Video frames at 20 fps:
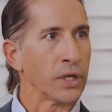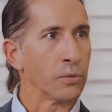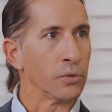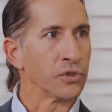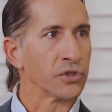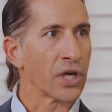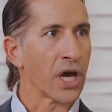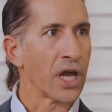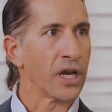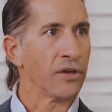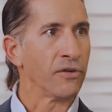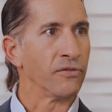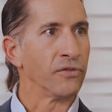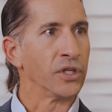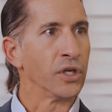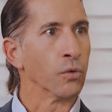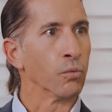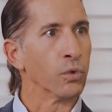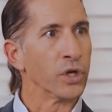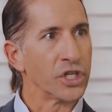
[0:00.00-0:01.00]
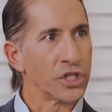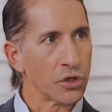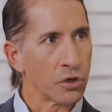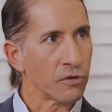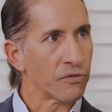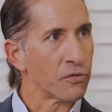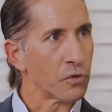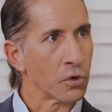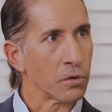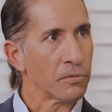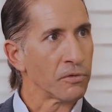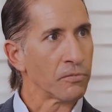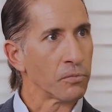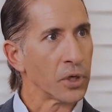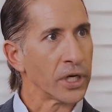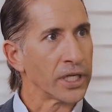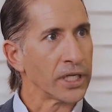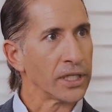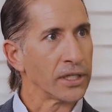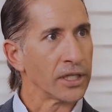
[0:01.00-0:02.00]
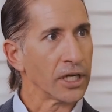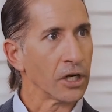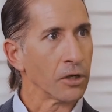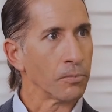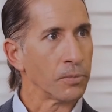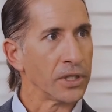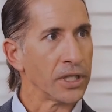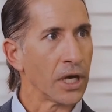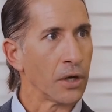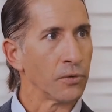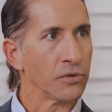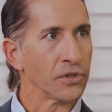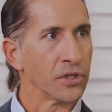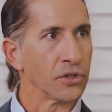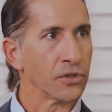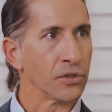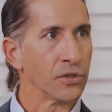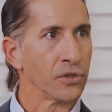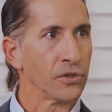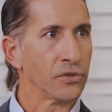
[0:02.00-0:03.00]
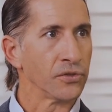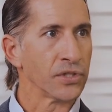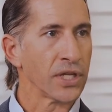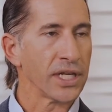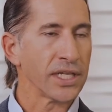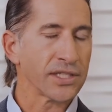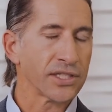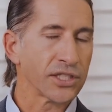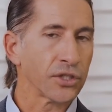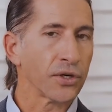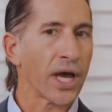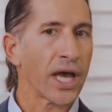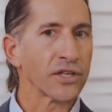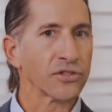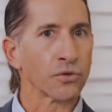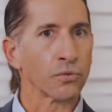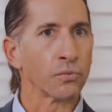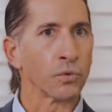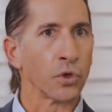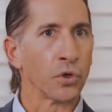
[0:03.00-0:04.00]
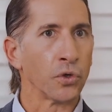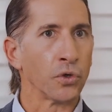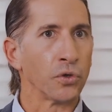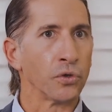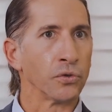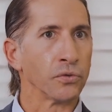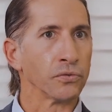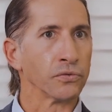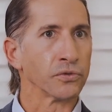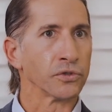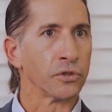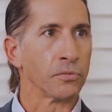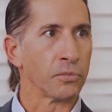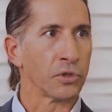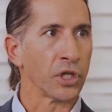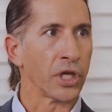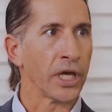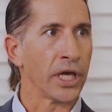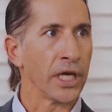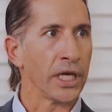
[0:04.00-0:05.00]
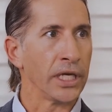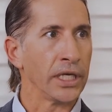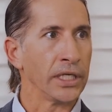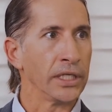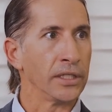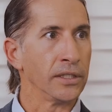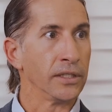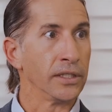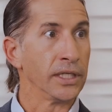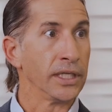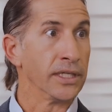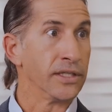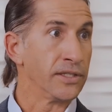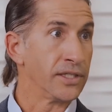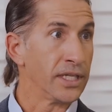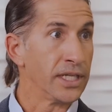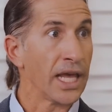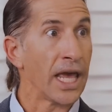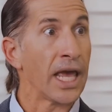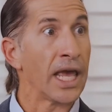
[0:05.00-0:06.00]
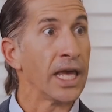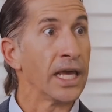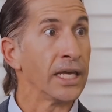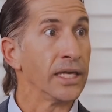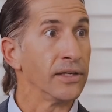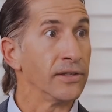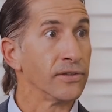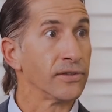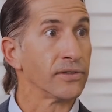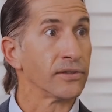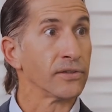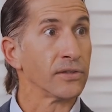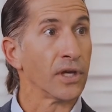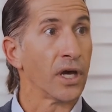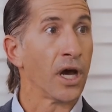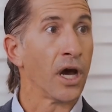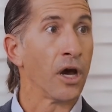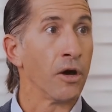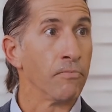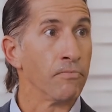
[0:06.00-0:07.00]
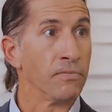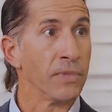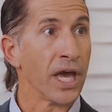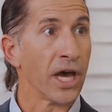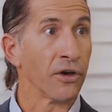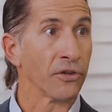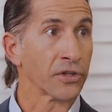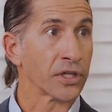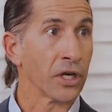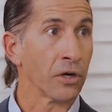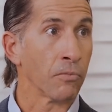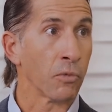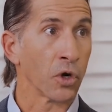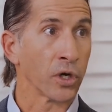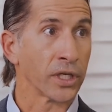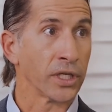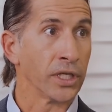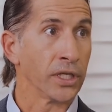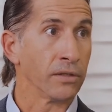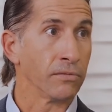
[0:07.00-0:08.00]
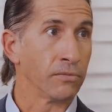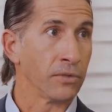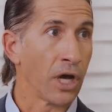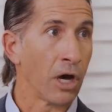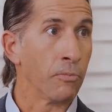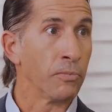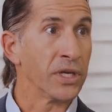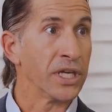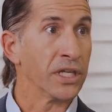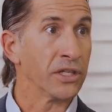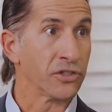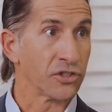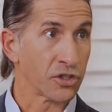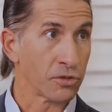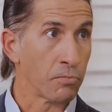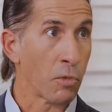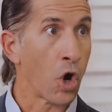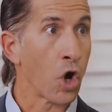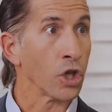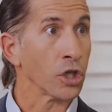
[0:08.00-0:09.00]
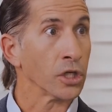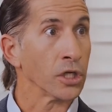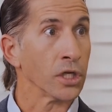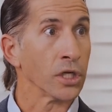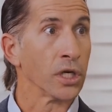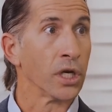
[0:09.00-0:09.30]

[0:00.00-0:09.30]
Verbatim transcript: was kind of the original form of brachytherapy that was introduced and it still has a role to play in today's um, healthcare market, albeit smaller.